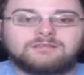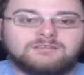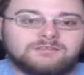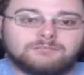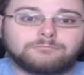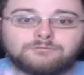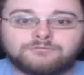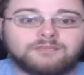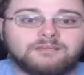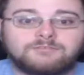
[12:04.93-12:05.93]
in a
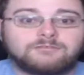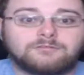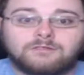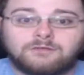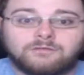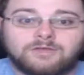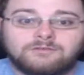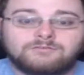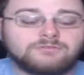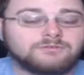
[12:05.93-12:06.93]
precise
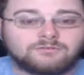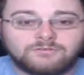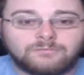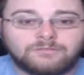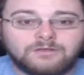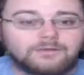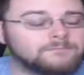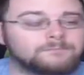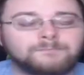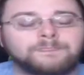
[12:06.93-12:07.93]
location or something.
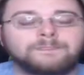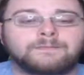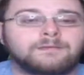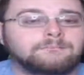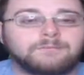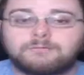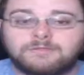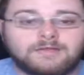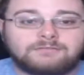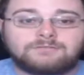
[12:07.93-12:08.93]
Maybe
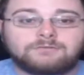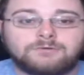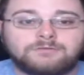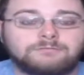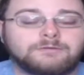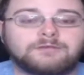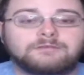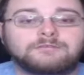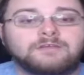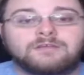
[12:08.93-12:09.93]
that's the reason,
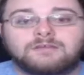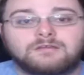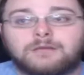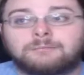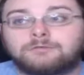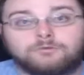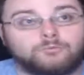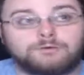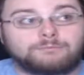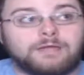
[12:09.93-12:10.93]
because I mean you
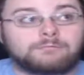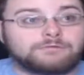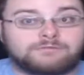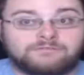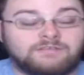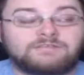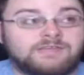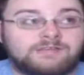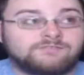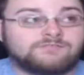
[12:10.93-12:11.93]
wouldn't be able to see
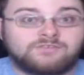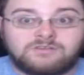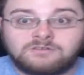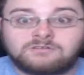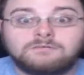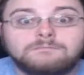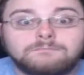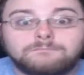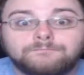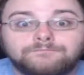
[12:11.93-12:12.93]
that shit,
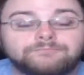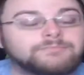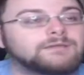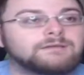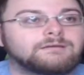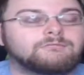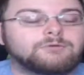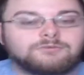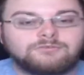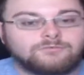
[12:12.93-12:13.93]

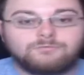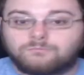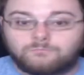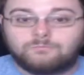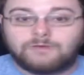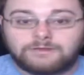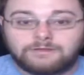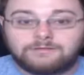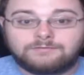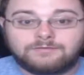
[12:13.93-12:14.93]
which is what
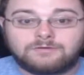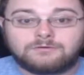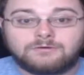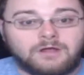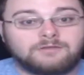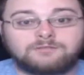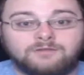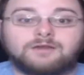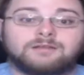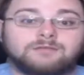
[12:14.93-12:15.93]
he theorized
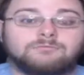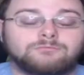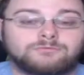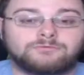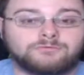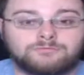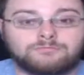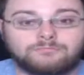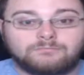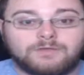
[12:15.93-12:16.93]
Donnie was
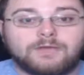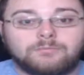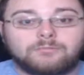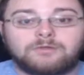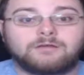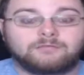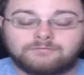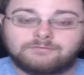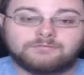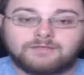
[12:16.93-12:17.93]
capable of.
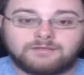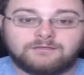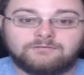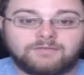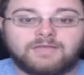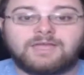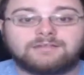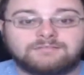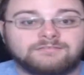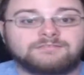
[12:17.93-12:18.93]
It was like, if he
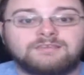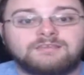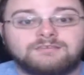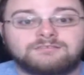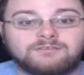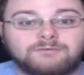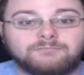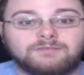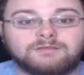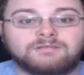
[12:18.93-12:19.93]
can't see
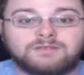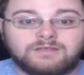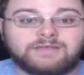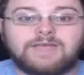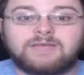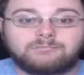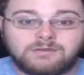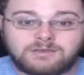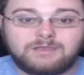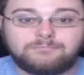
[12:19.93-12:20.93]
something, then he can't
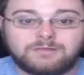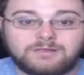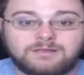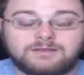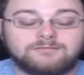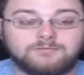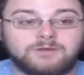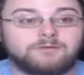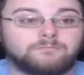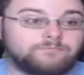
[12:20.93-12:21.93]
manipulate it.
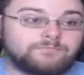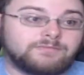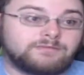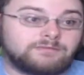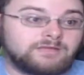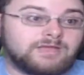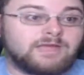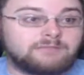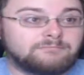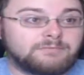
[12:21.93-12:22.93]
Well, you
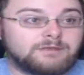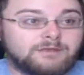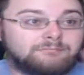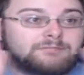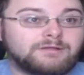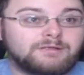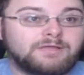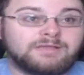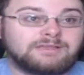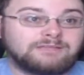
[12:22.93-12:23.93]
can't
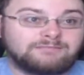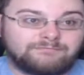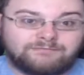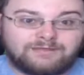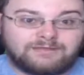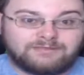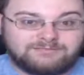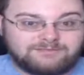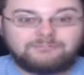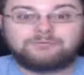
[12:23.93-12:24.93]
manipulate fucking
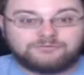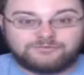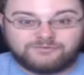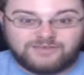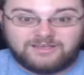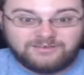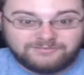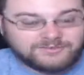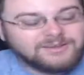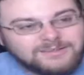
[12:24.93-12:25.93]
temperature
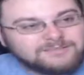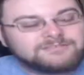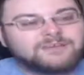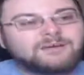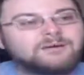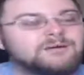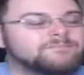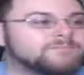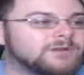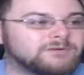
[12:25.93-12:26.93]
change, so,
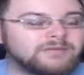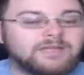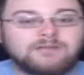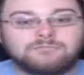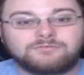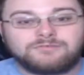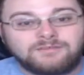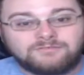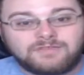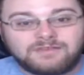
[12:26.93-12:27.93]
or you can't
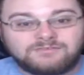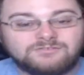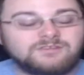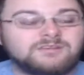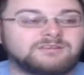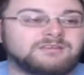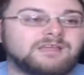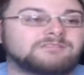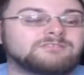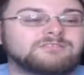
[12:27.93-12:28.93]
perceive that shit
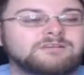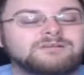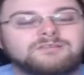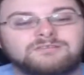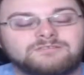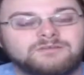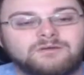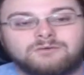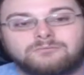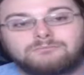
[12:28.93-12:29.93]
necessarily,
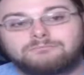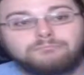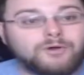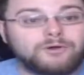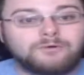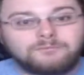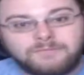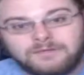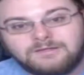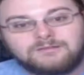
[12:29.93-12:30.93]
so boom,
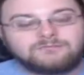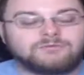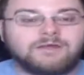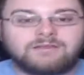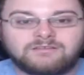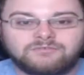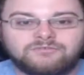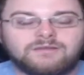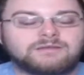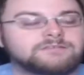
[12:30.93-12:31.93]
right in his
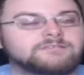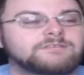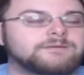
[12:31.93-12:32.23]
face.